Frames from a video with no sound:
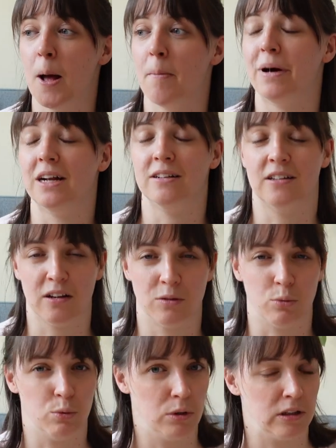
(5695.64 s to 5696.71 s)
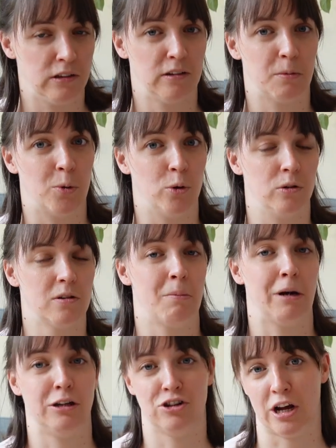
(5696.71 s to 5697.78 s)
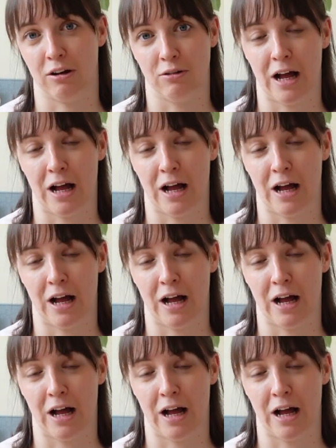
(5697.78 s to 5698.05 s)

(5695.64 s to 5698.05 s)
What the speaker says: but it does really support my channel